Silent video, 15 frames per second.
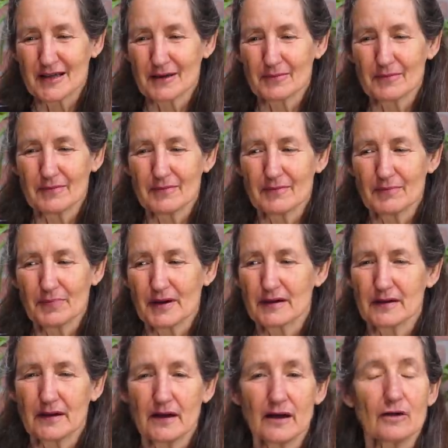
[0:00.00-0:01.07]
him, but
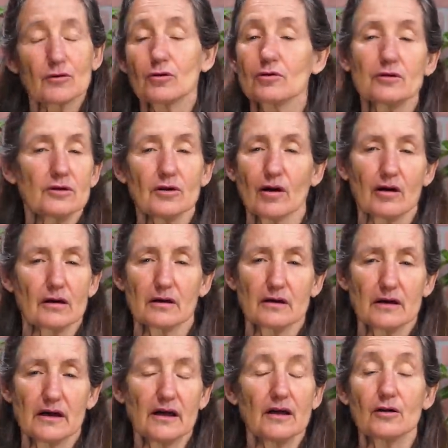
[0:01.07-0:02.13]
he could not,
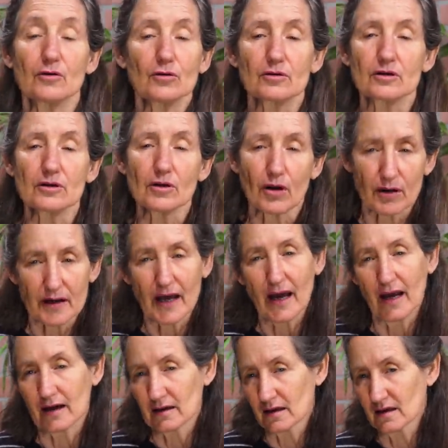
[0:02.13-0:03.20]
he could not
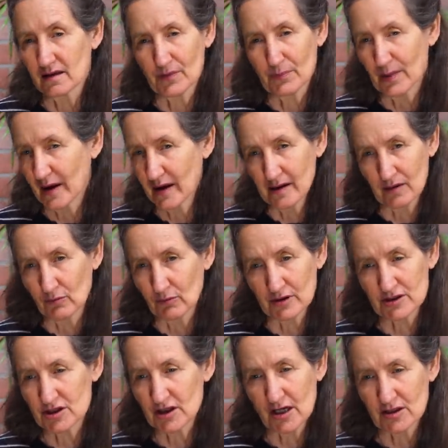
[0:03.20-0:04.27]
handle the pain. It
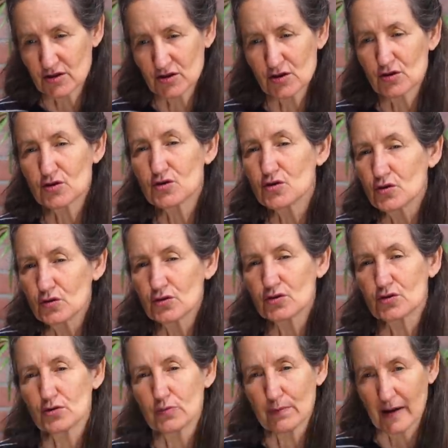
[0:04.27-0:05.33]
was just too,
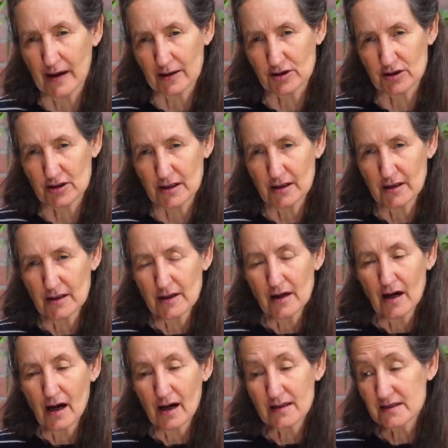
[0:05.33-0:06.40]
too much.
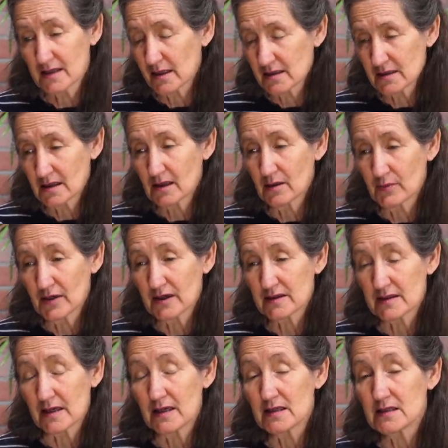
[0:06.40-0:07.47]
I said to him, it
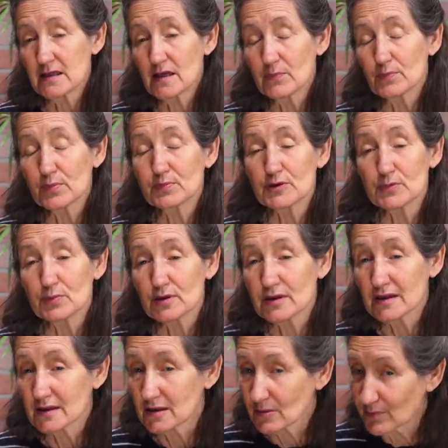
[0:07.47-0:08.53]
is easier to put
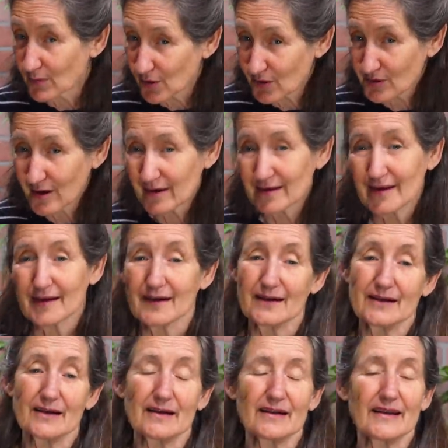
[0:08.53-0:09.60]
a little more on than a
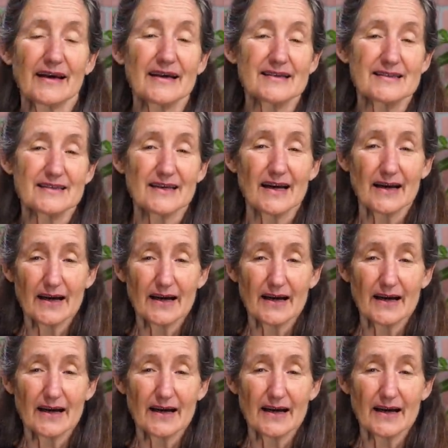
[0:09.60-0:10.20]
little less.